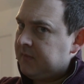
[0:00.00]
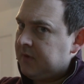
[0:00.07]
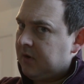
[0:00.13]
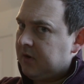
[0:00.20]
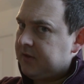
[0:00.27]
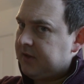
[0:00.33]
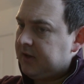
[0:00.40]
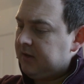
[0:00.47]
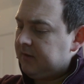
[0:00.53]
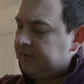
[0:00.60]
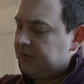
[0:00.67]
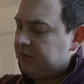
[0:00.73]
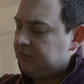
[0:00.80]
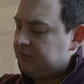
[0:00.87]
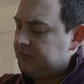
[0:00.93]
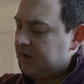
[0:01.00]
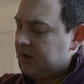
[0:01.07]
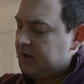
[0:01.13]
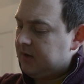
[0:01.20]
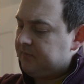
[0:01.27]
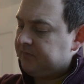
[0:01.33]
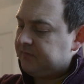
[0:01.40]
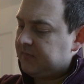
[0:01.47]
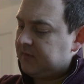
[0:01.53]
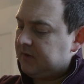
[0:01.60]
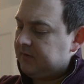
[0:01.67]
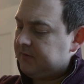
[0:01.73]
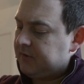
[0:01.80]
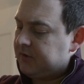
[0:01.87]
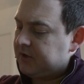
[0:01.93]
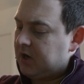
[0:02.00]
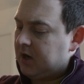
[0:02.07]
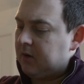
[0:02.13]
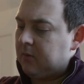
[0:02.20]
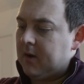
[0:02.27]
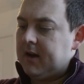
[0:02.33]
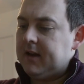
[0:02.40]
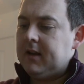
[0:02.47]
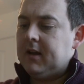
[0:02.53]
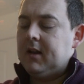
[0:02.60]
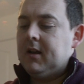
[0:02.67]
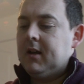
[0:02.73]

I think for the colourway,